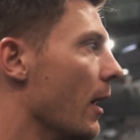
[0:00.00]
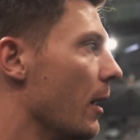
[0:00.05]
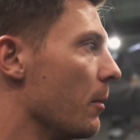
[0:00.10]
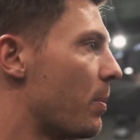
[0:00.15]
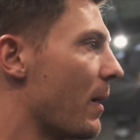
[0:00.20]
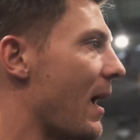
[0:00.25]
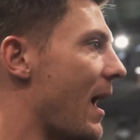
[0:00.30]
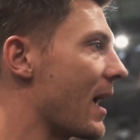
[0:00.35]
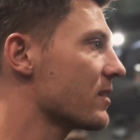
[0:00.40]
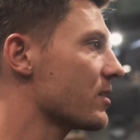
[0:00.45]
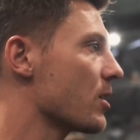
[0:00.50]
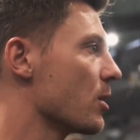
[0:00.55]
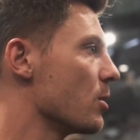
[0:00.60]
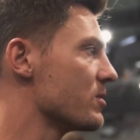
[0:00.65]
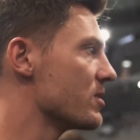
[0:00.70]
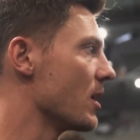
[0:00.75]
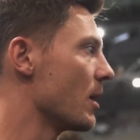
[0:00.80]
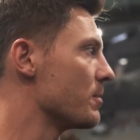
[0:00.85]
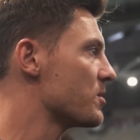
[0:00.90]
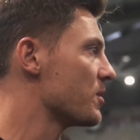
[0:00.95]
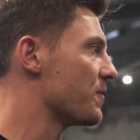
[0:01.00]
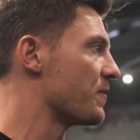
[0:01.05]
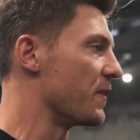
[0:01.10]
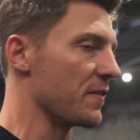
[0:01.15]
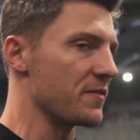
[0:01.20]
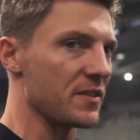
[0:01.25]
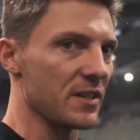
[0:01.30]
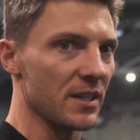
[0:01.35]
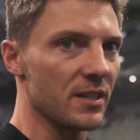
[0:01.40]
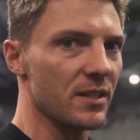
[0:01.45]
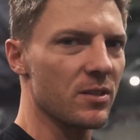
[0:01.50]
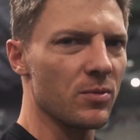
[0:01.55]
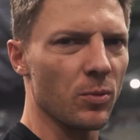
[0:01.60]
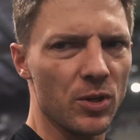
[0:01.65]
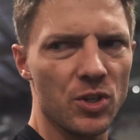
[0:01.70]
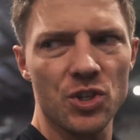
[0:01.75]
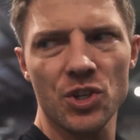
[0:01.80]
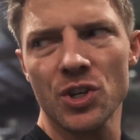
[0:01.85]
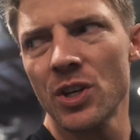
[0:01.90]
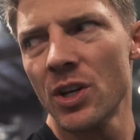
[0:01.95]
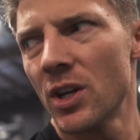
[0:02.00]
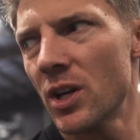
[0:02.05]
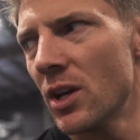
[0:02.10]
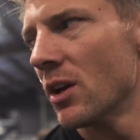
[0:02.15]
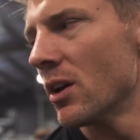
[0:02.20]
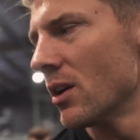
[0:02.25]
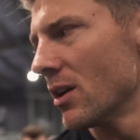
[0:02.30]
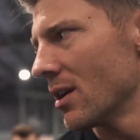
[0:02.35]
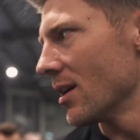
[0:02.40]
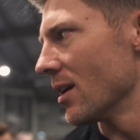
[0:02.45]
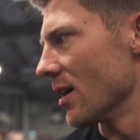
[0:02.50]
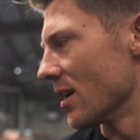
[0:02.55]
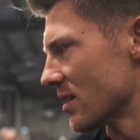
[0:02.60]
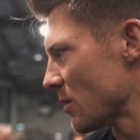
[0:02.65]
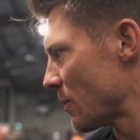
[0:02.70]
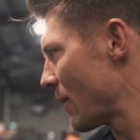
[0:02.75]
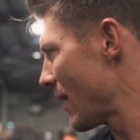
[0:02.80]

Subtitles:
Impact goes up to 50s, which is